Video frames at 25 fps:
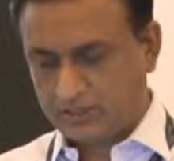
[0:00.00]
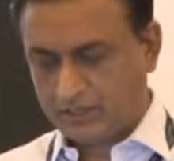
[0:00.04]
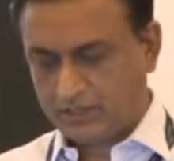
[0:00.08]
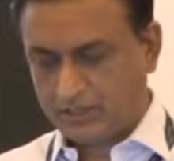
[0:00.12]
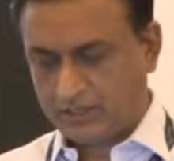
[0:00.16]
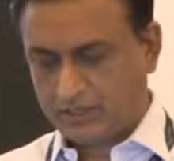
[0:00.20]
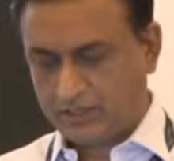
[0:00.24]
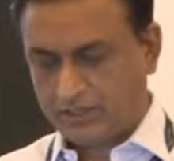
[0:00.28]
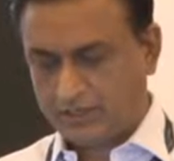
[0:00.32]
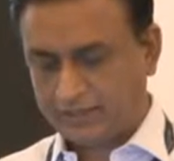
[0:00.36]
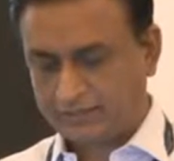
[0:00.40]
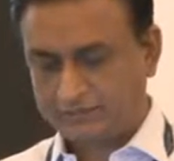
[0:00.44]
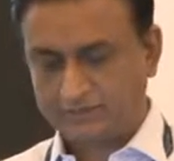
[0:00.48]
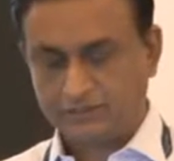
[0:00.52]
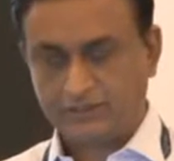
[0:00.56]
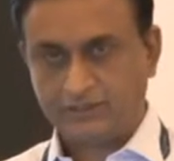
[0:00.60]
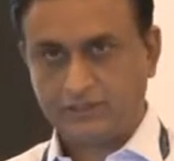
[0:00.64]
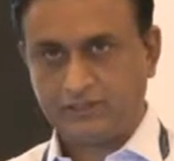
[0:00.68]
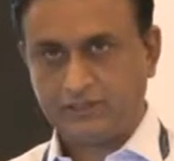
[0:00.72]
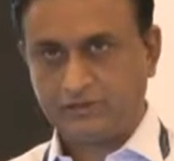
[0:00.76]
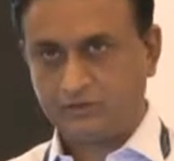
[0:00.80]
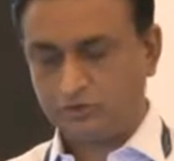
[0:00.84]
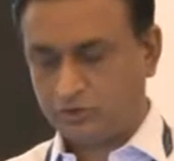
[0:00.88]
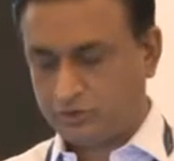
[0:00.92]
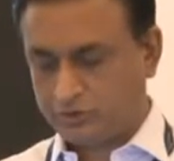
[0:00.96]
And as
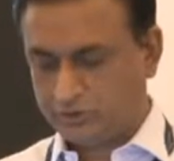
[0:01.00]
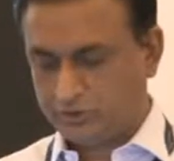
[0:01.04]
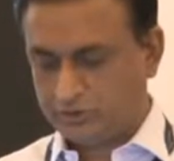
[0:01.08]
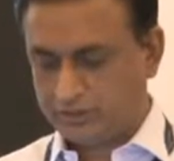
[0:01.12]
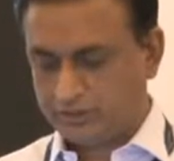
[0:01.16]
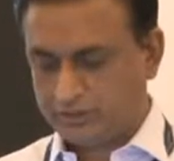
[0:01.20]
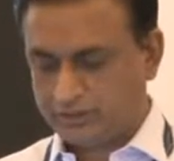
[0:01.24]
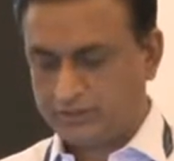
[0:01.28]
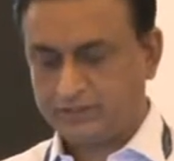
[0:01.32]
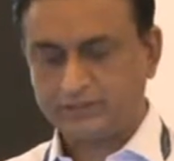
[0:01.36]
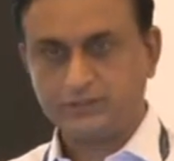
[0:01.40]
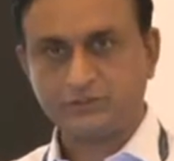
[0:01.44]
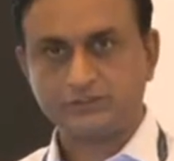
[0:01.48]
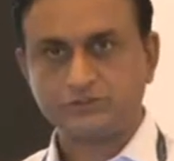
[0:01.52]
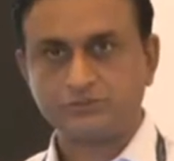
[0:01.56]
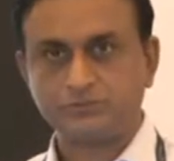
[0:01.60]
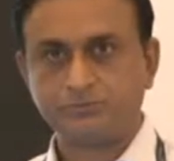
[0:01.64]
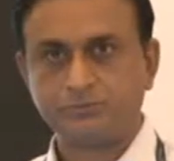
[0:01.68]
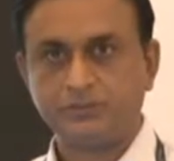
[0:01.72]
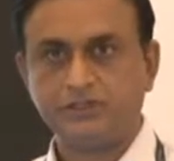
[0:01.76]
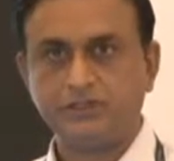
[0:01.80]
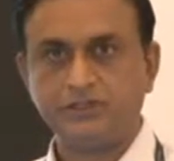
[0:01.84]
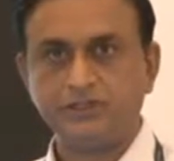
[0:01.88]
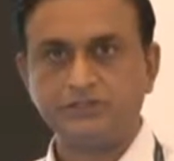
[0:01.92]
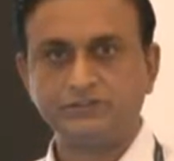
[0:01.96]
I told you earlier, the
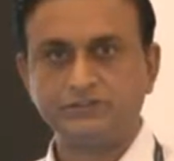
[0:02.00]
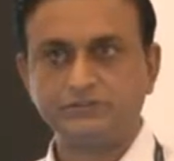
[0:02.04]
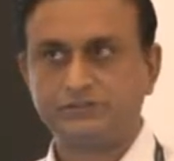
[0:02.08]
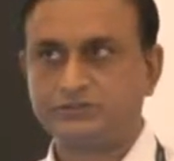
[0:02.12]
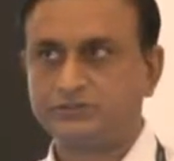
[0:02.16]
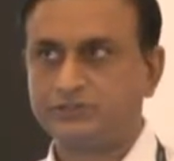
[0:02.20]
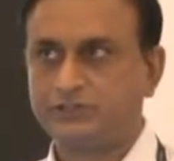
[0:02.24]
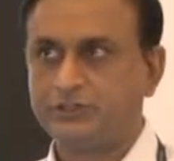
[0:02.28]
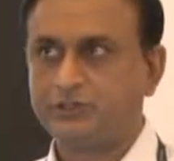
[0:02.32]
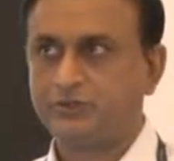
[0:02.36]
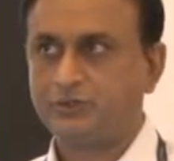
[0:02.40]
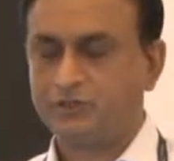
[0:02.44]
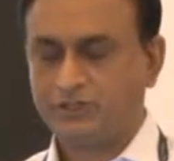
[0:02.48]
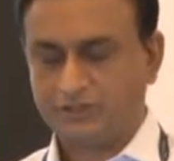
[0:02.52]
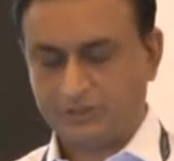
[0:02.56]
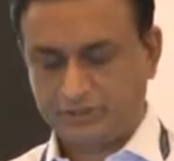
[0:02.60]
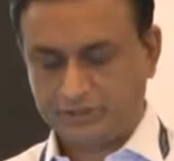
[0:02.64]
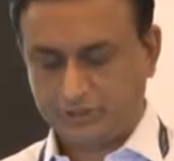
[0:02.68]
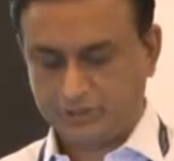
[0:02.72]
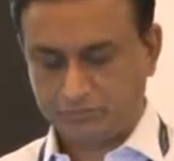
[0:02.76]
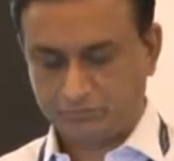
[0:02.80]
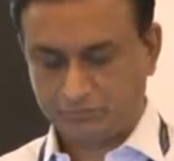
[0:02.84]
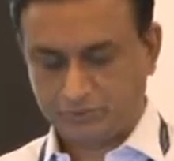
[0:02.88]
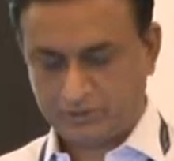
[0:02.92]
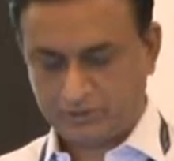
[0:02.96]
speed is 320
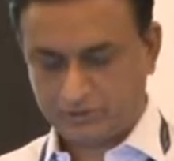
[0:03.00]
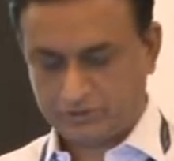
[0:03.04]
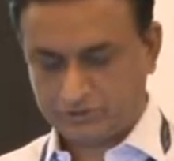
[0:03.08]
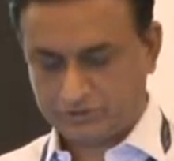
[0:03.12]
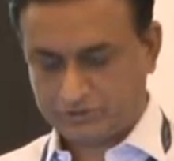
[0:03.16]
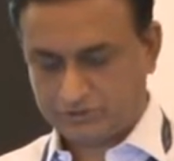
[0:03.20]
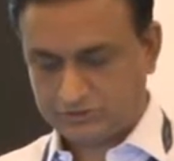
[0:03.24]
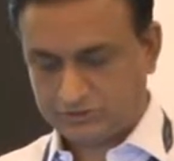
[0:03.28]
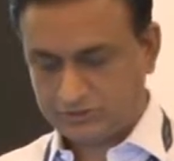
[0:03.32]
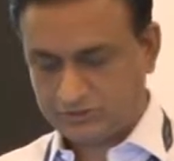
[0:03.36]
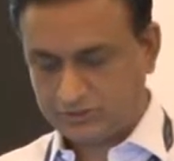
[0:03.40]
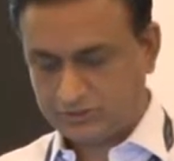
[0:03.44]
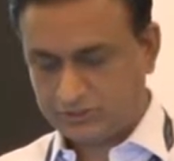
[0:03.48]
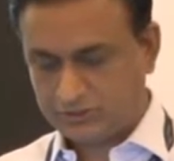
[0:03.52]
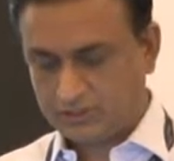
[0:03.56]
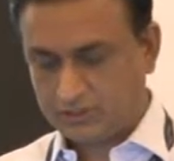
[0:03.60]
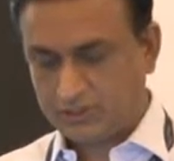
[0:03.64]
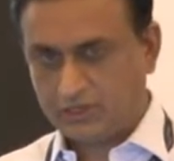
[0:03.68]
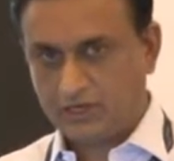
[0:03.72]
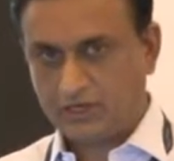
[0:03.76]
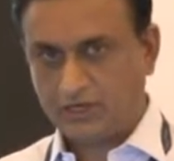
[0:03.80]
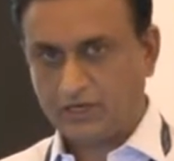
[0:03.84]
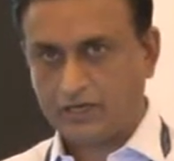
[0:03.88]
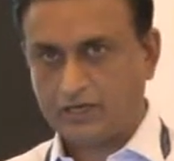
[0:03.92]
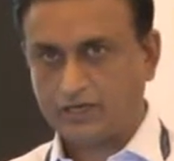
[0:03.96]
kmph.
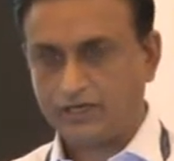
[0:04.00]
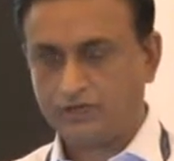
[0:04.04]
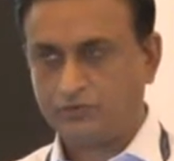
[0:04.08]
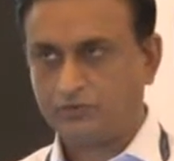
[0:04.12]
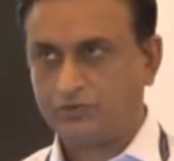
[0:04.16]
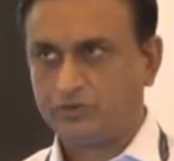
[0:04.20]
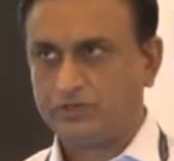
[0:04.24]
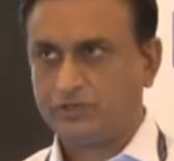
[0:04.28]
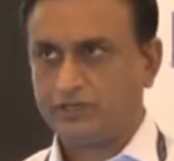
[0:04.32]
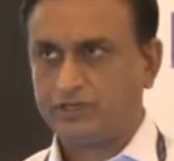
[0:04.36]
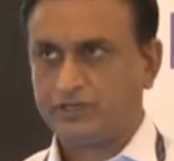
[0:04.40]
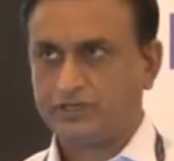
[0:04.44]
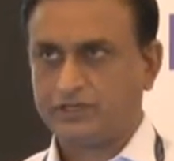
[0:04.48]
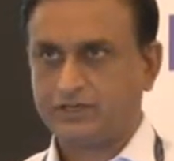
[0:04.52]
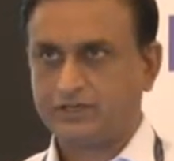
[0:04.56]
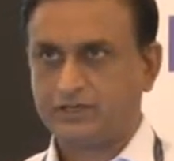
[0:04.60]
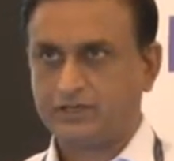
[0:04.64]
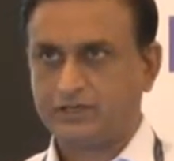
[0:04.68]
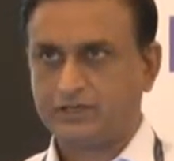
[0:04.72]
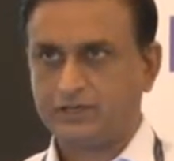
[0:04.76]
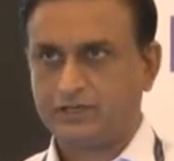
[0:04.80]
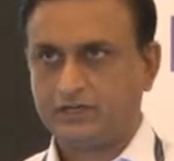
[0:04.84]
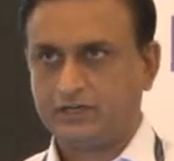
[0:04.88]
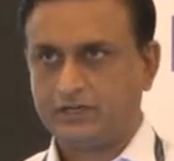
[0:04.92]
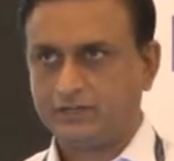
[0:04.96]
And it would take,
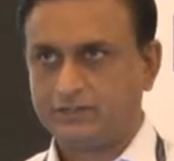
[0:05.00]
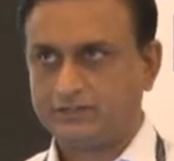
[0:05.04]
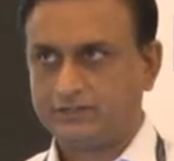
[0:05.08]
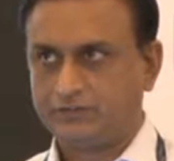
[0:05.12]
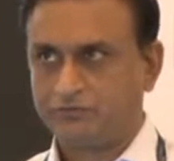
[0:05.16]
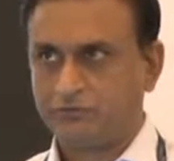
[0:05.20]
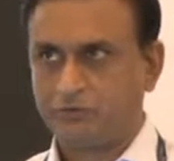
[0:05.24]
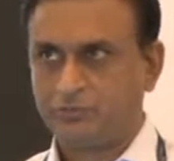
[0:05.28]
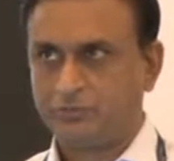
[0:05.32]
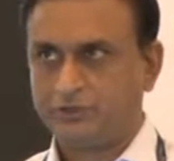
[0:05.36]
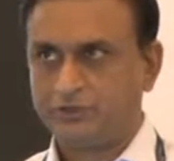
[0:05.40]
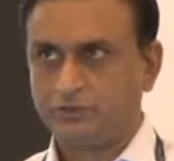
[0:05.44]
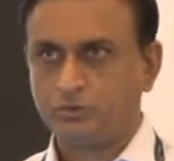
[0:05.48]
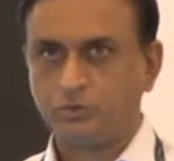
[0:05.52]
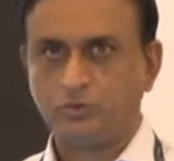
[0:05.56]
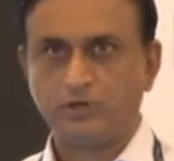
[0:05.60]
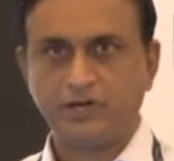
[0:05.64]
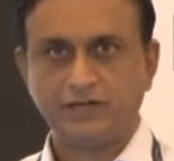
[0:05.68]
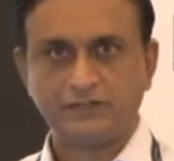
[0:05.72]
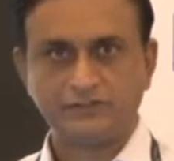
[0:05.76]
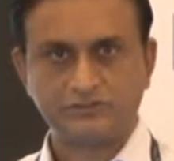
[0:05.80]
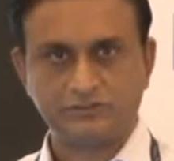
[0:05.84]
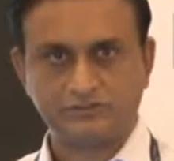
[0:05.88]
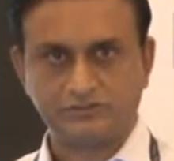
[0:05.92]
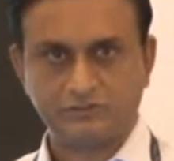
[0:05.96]
there would be two
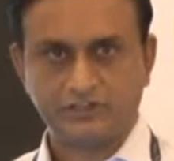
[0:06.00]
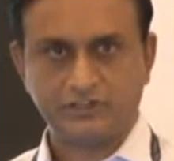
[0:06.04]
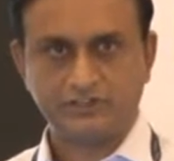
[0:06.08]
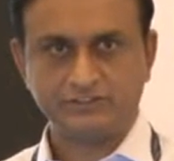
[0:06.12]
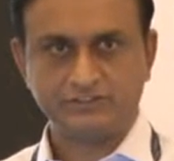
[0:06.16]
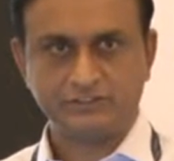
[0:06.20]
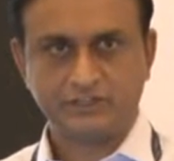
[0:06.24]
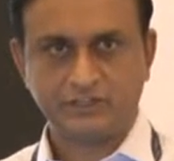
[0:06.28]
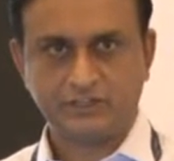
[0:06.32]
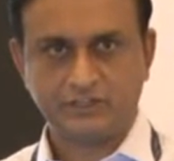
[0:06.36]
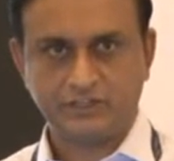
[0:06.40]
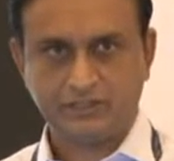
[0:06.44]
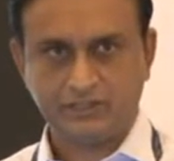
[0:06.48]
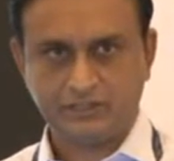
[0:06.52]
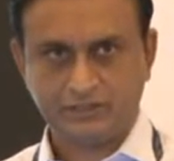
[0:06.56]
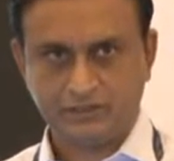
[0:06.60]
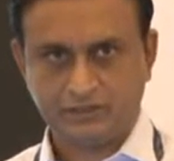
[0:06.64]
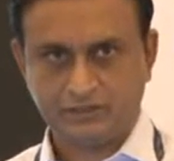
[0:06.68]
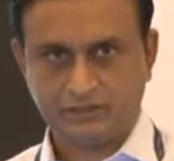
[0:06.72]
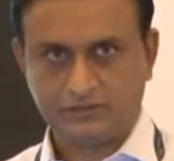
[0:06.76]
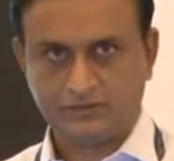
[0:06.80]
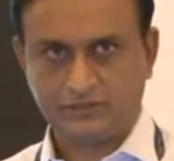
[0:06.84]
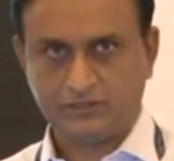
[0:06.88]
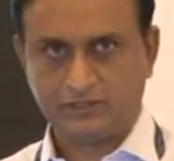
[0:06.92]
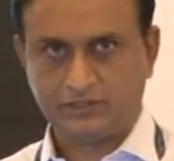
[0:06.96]
kinds of trains running
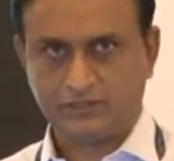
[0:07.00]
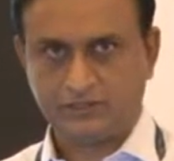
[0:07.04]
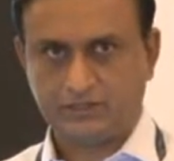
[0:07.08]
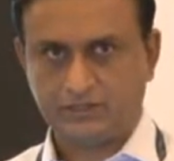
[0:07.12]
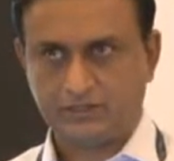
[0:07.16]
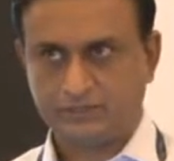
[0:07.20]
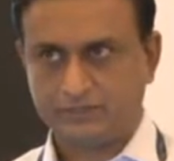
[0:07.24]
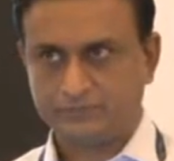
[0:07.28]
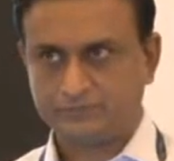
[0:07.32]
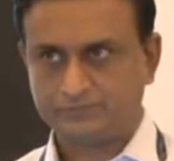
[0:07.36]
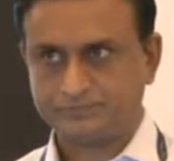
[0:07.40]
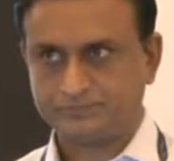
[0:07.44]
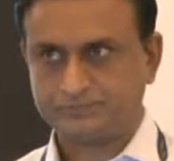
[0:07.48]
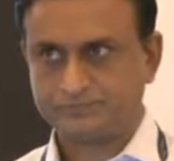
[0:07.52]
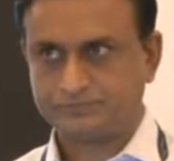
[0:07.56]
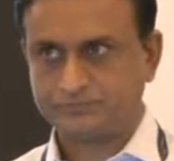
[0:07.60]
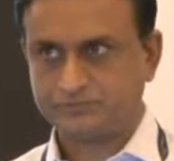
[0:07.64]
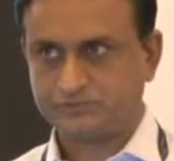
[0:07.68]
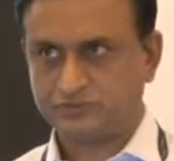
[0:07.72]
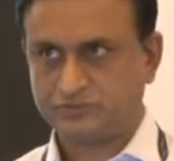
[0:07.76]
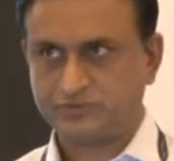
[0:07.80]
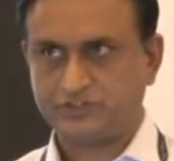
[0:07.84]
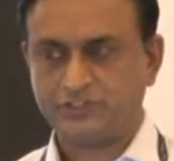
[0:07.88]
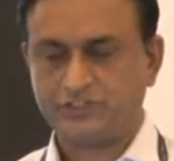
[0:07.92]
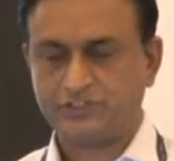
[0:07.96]
in the
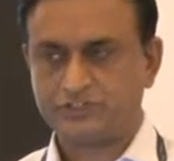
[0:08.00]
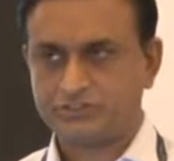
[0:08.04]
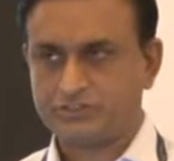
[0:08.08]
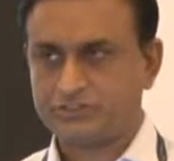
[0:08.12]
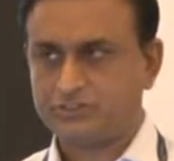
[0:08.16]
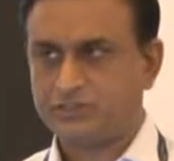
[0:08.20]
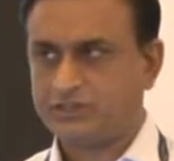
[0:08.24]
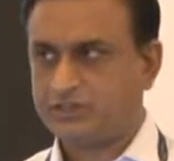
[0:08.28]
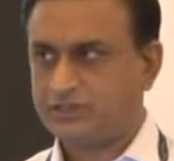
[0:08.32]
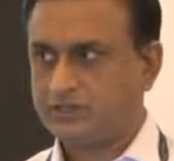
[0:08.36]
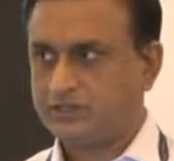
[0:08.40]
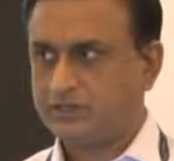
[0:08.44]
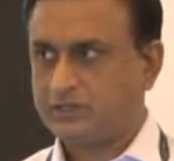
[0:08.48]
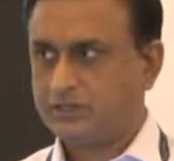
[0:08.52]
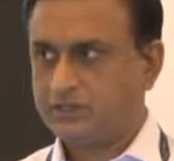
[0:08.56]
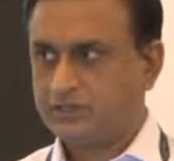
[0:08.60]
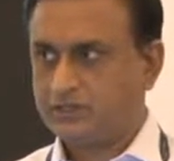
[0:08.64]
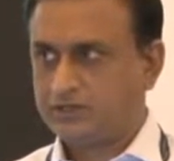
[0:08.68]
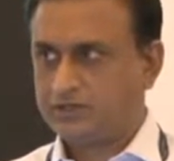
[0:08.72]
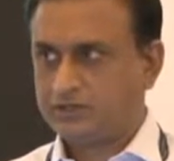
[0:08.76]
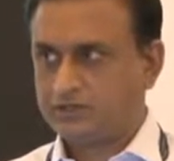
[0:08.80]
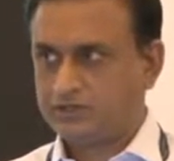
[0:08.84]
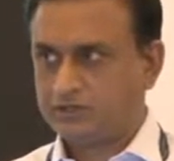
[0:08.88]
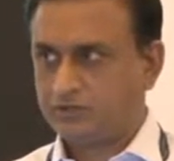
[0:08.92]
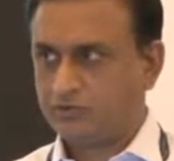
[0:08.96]
stretch.
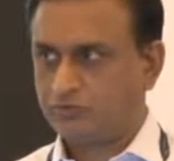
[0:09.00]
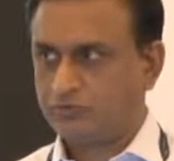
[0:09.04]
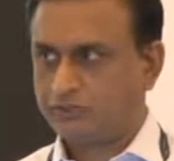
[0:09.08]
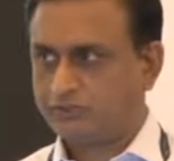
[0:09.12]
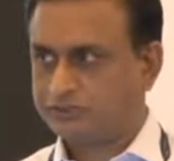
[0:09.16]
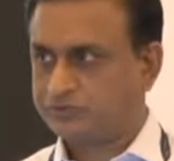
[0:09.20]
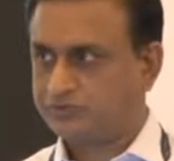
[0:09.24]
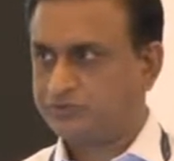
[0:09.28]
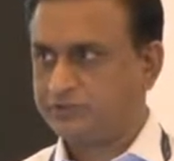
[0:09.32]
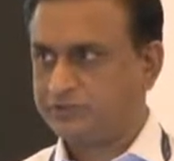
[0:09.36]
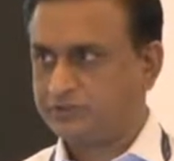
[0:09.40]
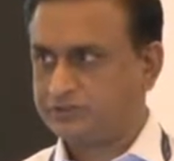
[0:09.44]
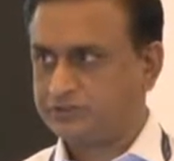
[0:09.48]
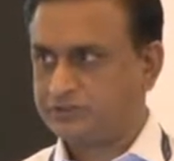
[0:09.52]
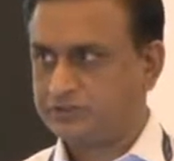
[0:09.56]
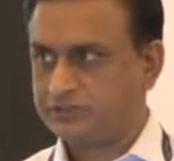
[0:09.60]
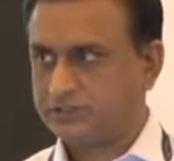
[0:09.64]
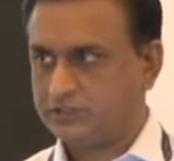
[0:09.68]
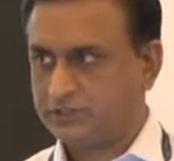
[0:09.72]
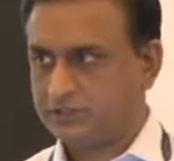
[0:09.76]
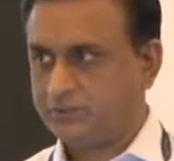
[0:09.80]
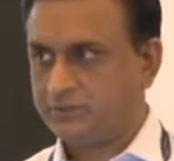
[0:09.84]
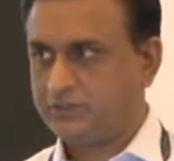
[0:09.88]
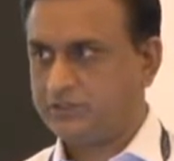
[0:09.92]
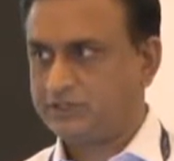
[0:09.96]
The ones with
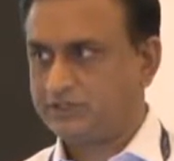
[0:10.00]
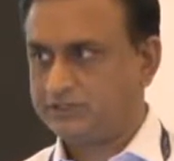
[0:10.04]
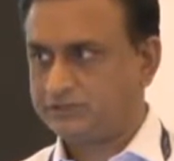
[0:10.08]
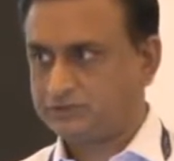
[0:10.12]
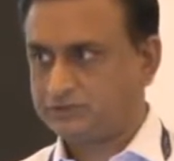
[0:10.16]
limited